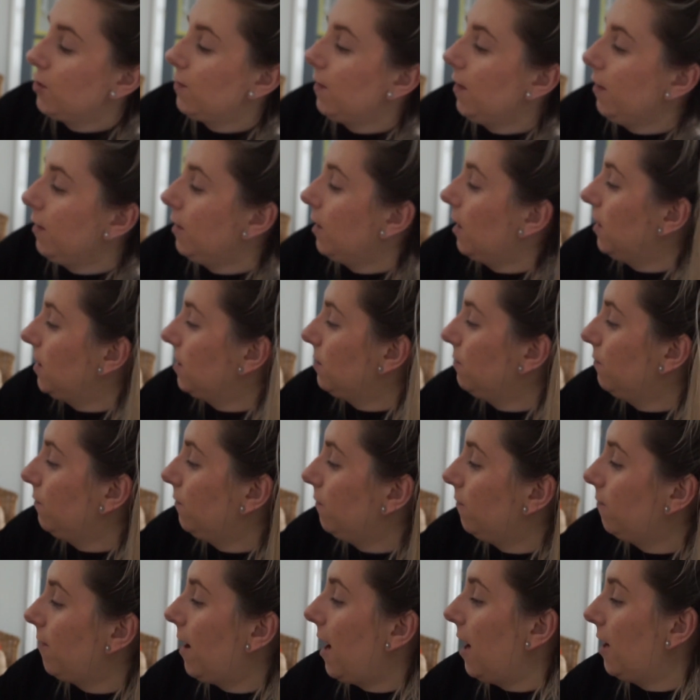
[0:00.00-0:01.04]
really nice and
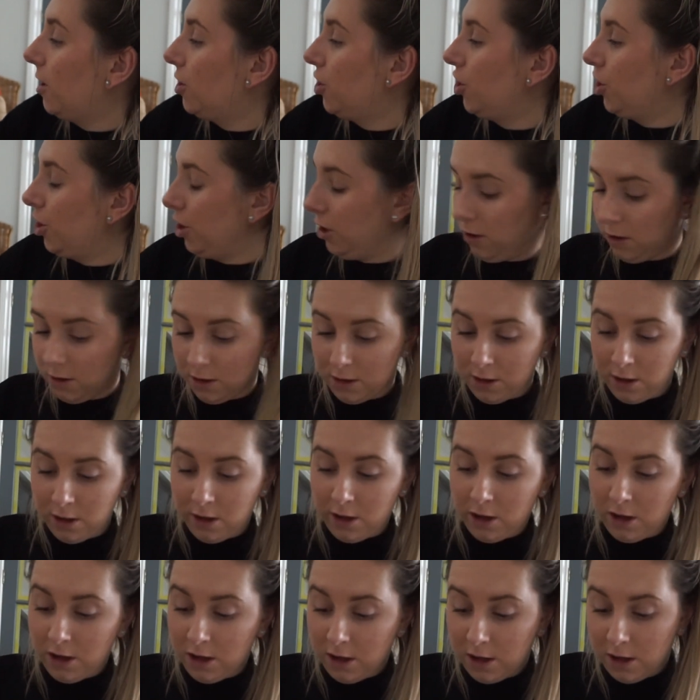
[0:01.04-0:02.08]
fresh.
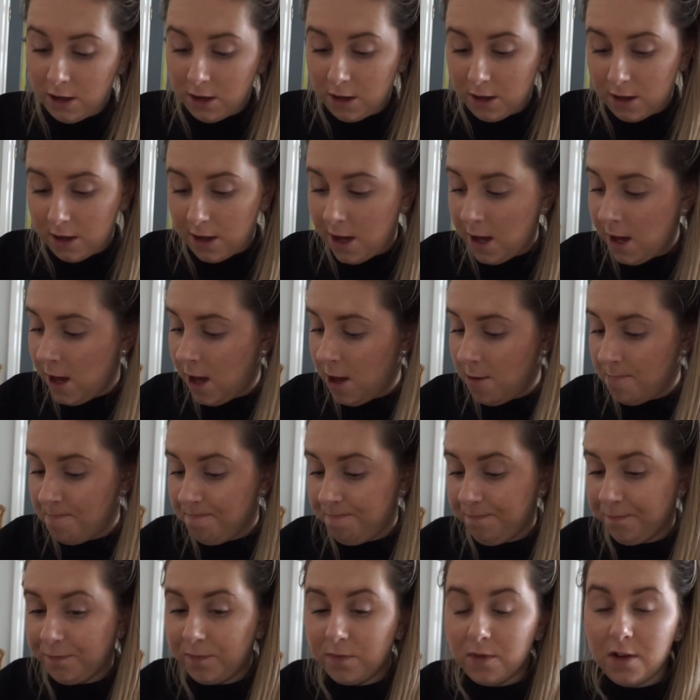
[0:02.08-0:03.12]

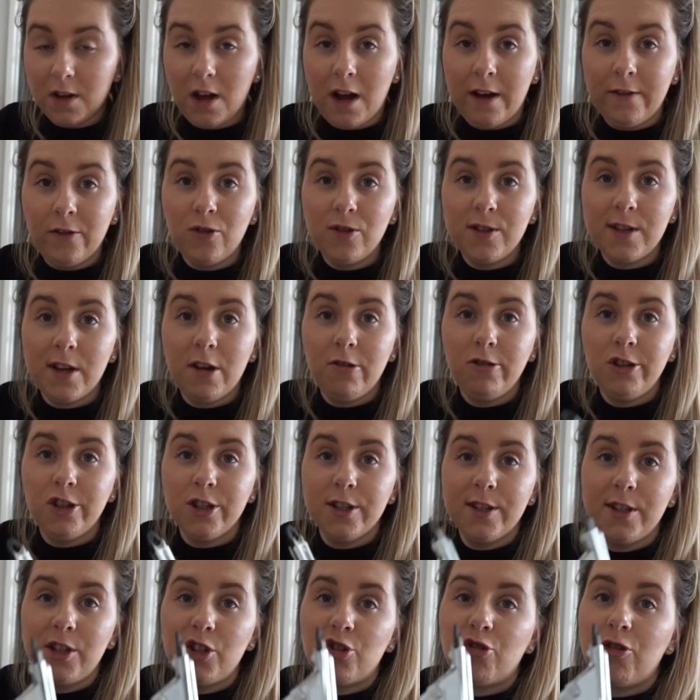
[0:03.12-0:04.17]
I've also
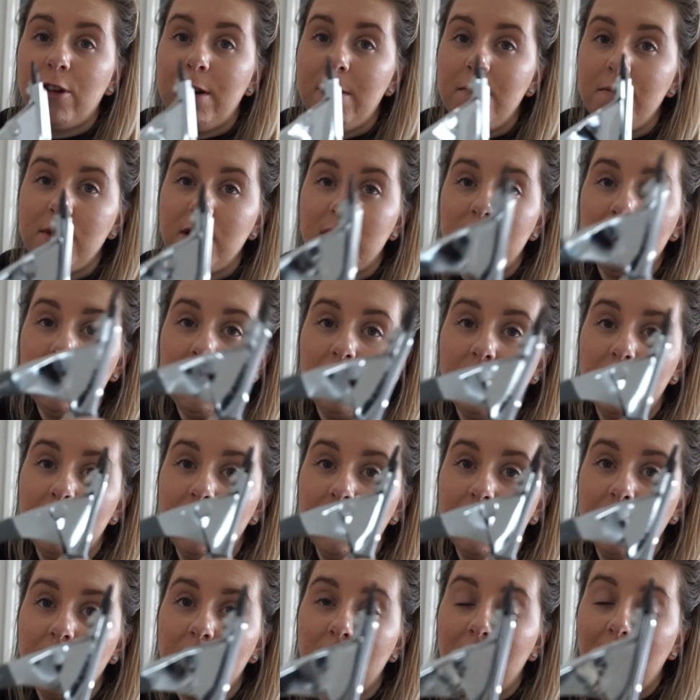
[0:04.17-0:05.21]
just trimmed
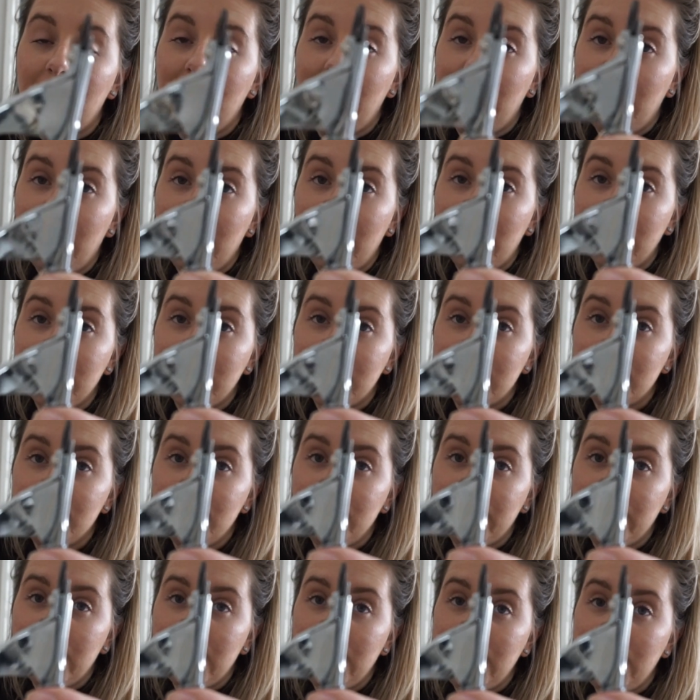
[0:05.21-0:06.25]
some
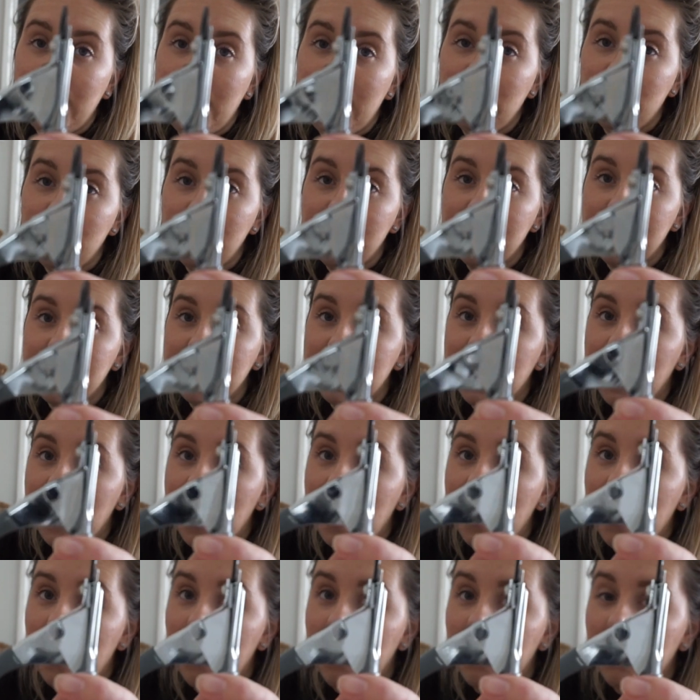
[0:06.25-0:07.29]
of her nails
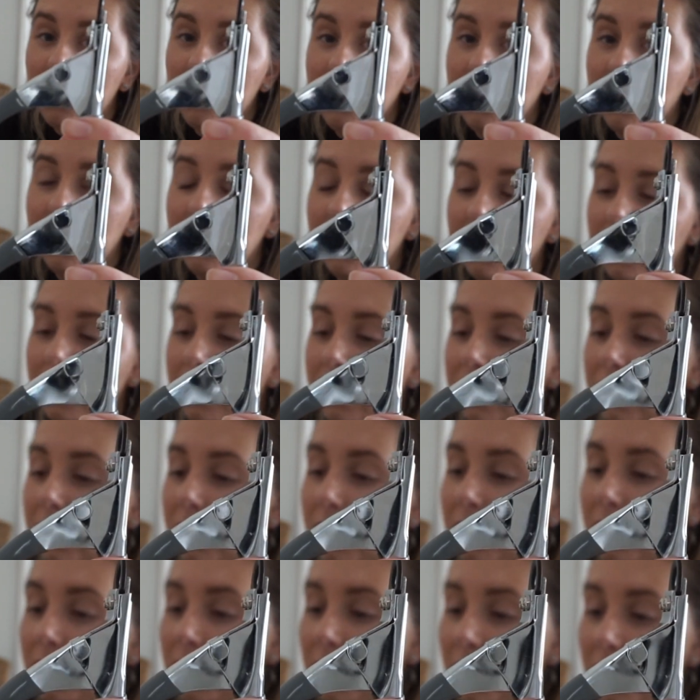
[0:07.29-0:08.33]
down
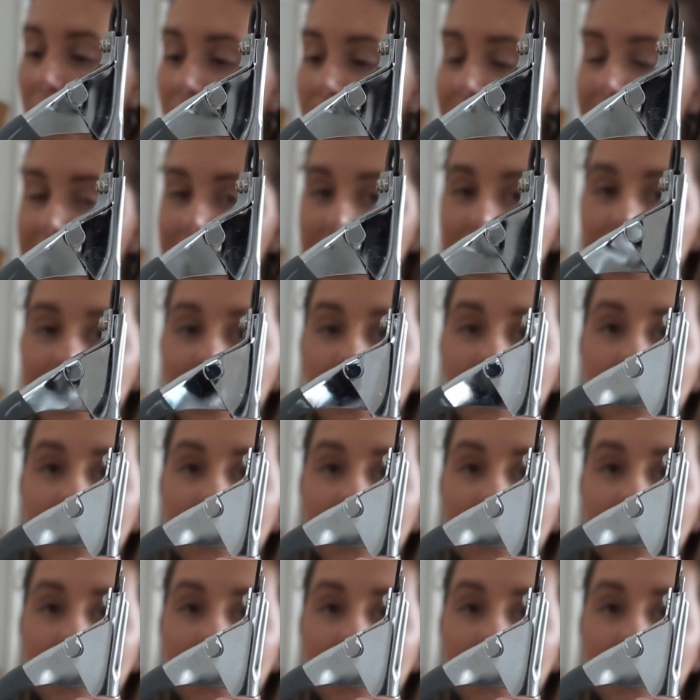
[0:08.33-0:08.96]
using